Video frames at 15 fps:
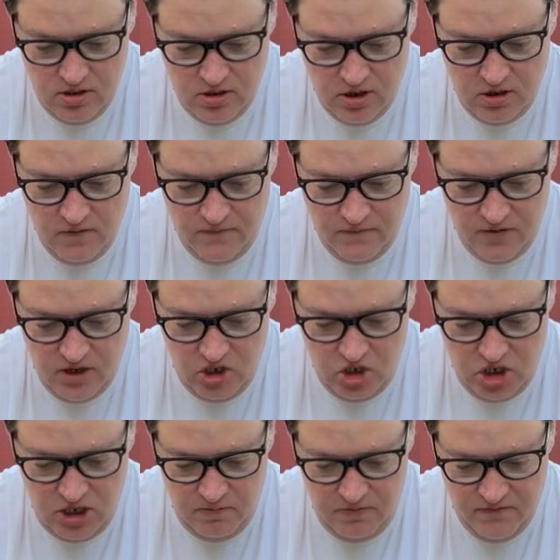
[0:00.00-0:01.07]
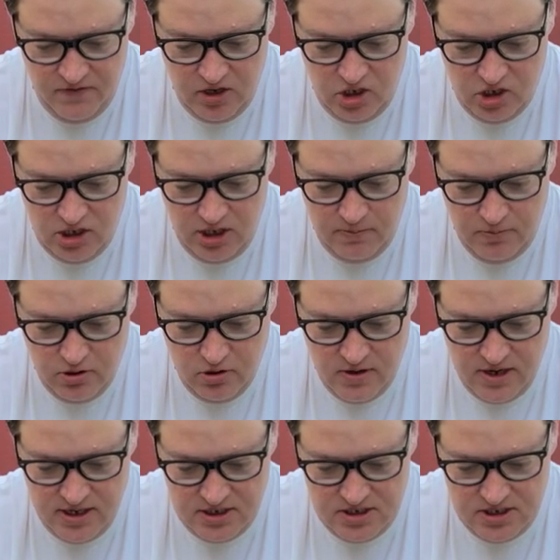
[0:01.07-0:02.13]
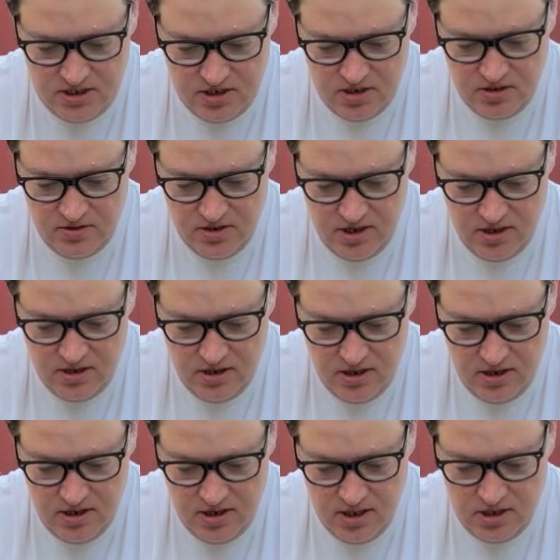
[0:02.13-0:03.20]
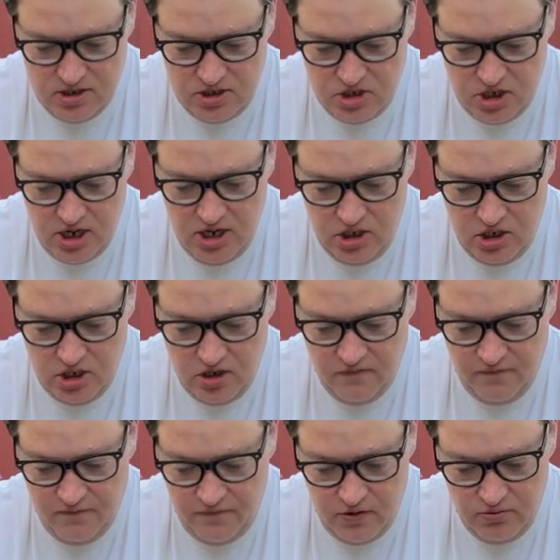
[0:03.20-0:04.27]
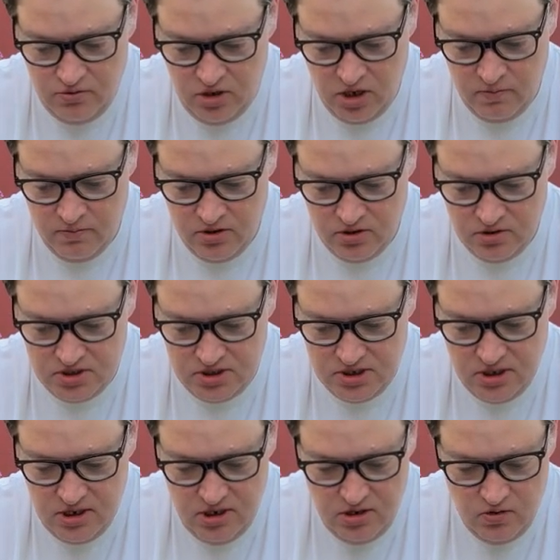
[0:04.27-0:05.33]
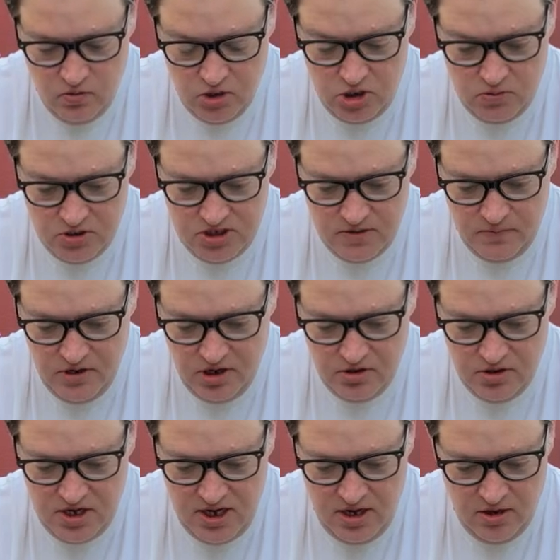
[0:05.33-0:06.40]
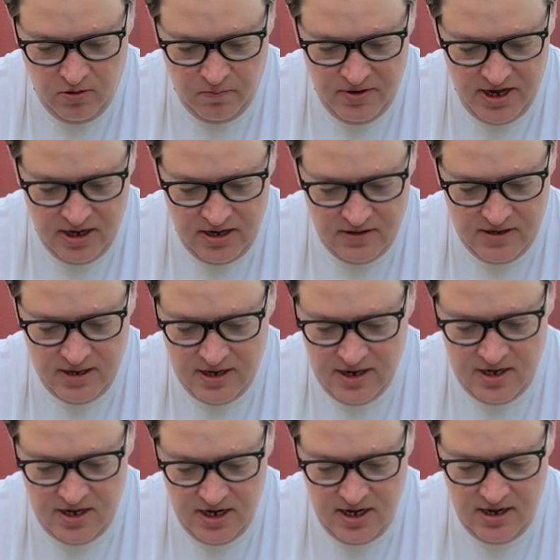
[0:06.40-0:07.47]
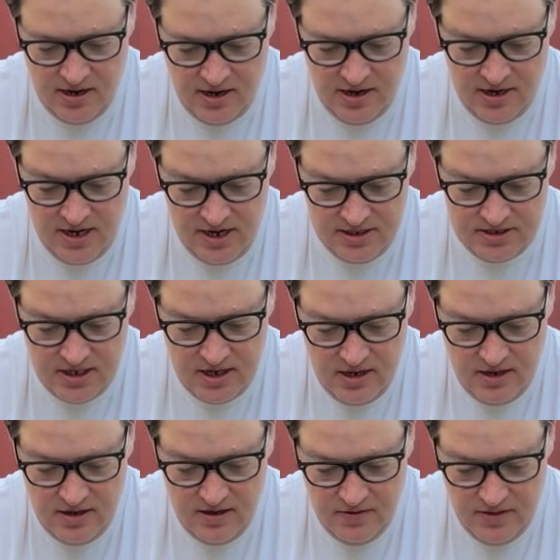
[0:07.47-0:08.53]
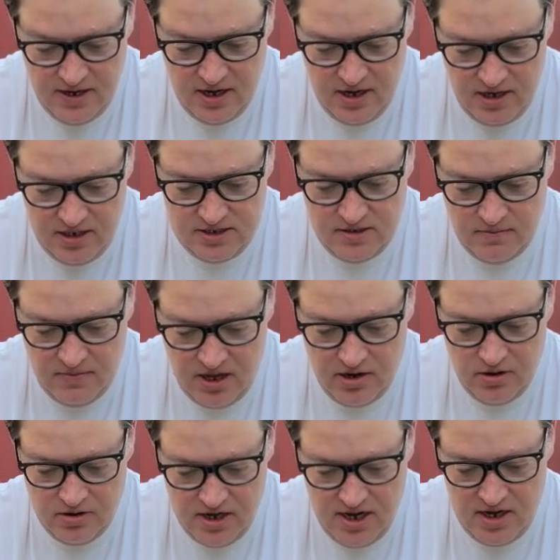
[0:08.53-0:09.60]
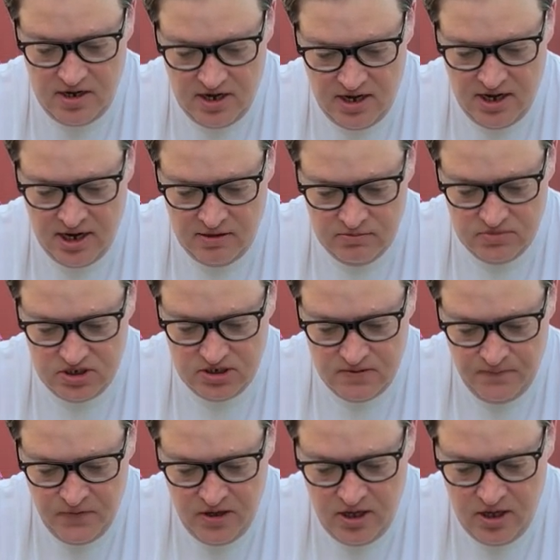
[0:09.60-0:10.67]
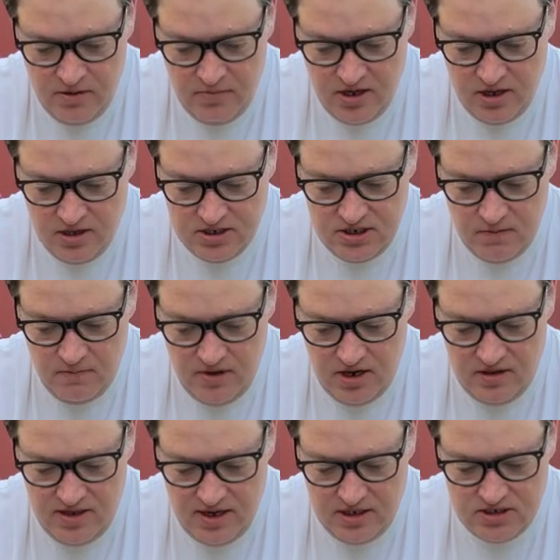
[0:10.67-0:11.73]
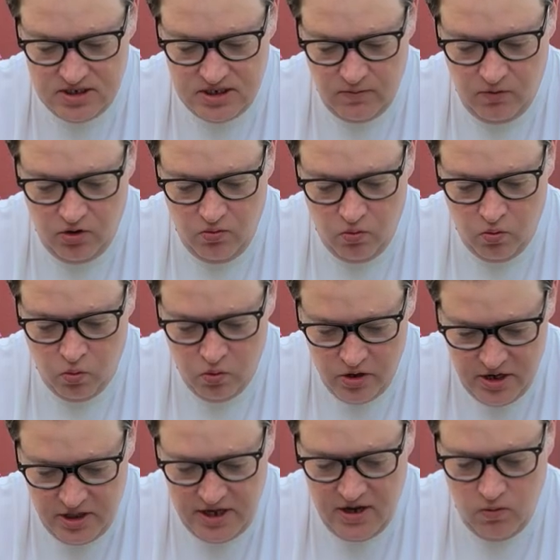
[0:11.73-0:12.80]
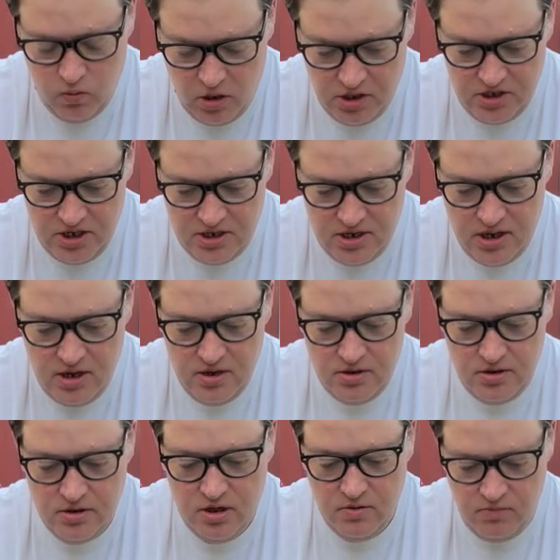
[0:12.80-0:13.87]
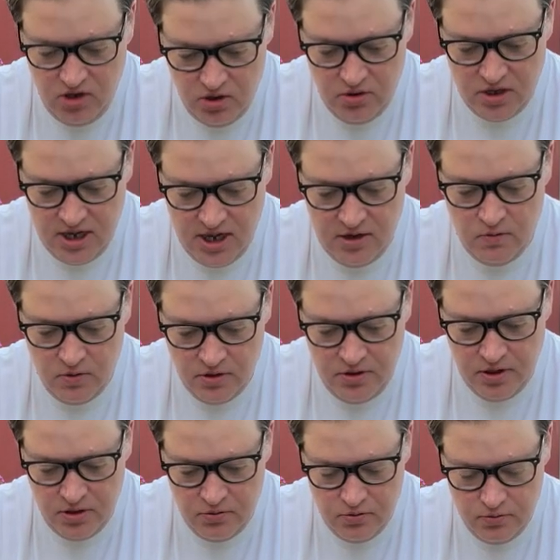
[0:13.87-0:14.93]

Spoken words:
Our friendship eventually progressed to the exchange of phone numbers, which was a bigger deal back in the 1990s than it is in modern day times, because it meant that someone really wanted to communicate with you.